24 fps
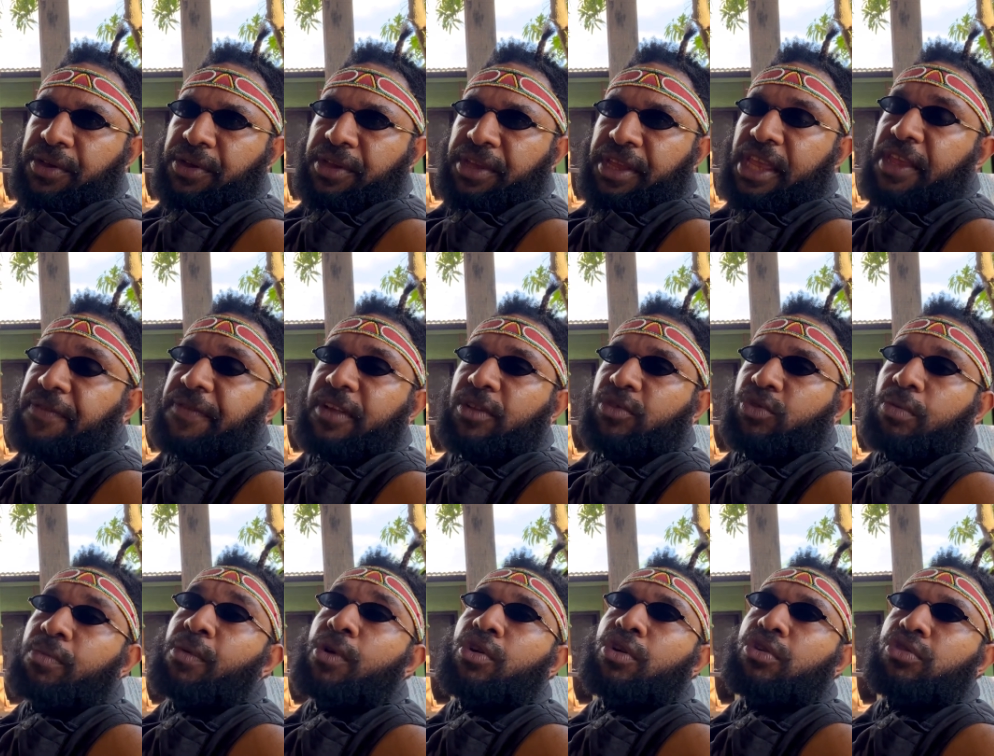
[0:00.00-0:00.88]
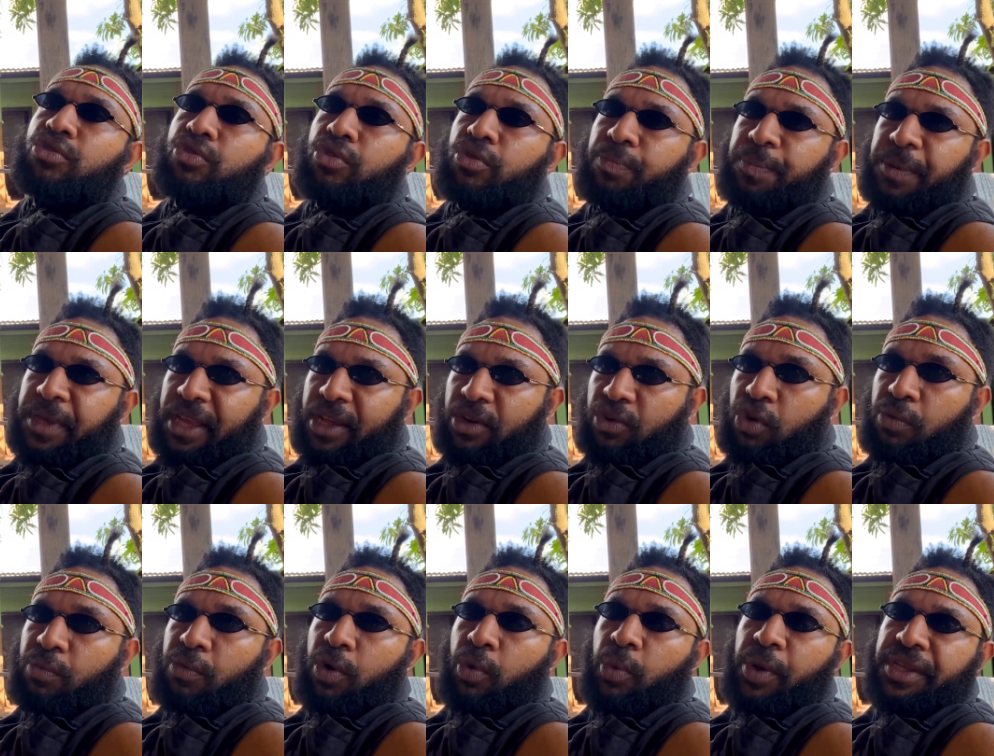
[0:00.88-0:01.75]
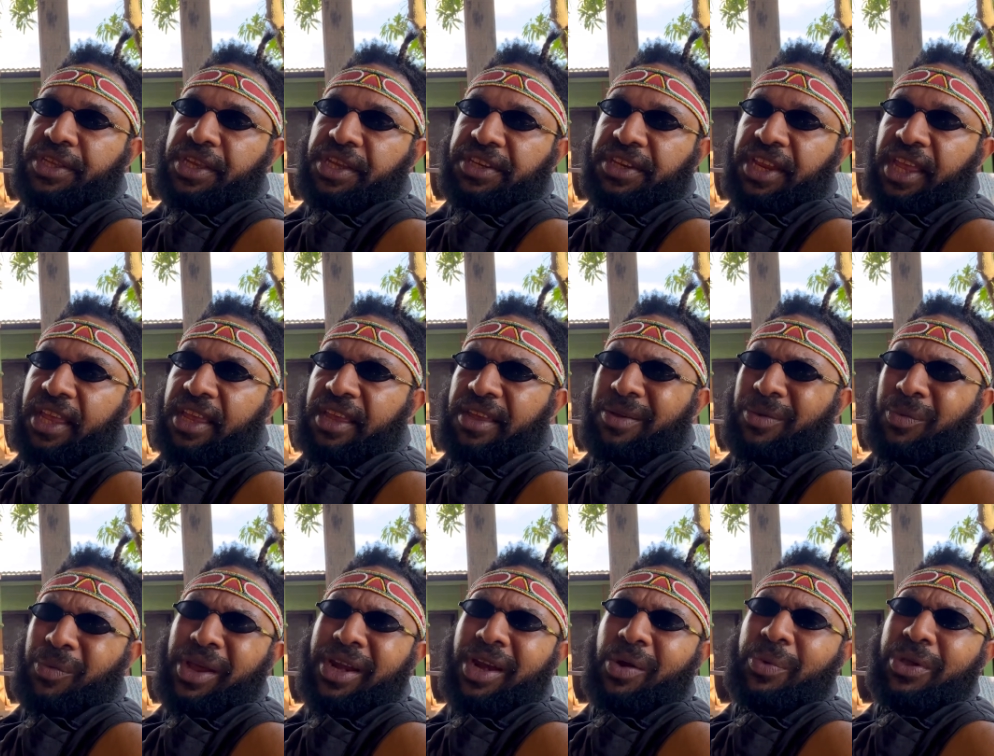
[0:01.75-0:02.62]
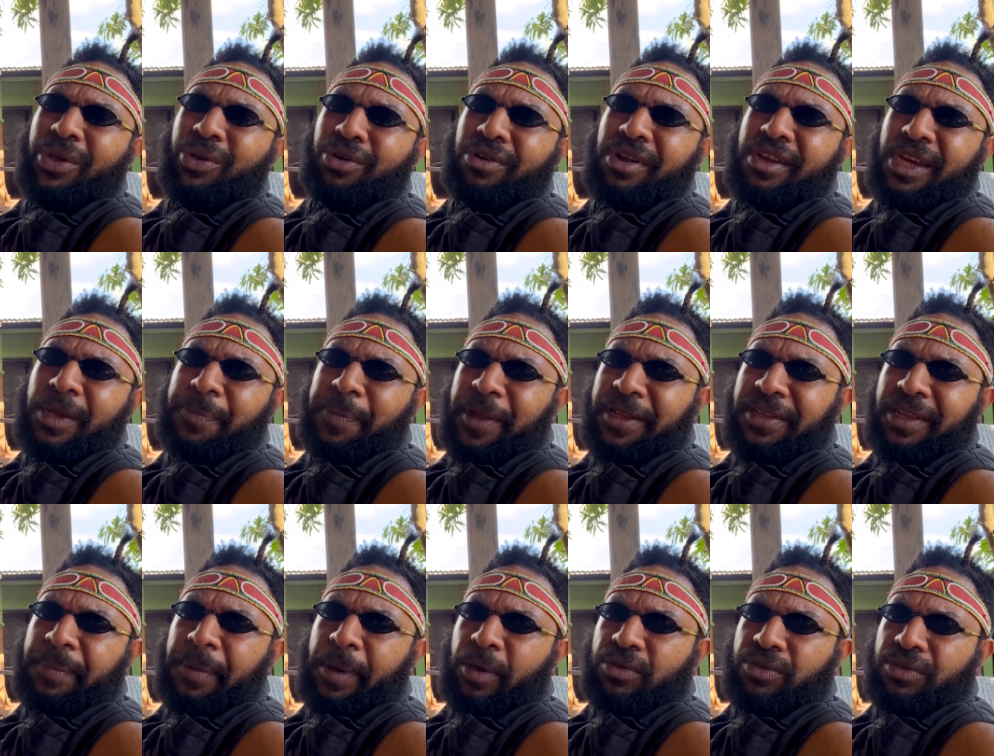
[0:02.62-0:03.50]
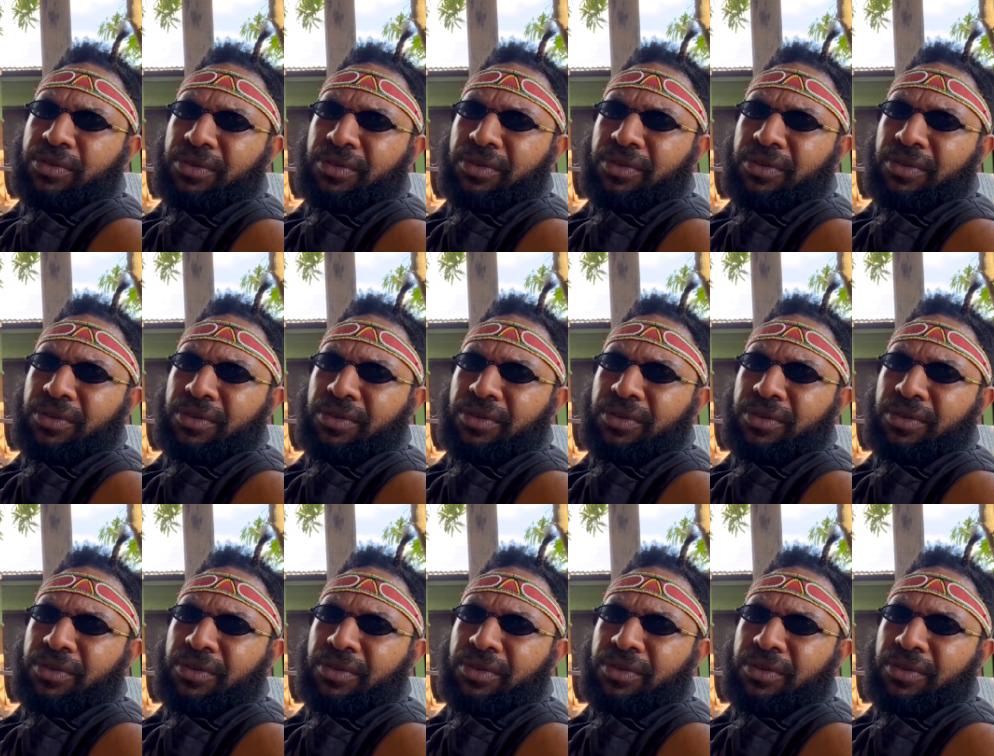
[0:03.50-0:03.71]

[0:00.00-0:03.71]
Even tomorrow should be a normal working day. What are we going to repent about?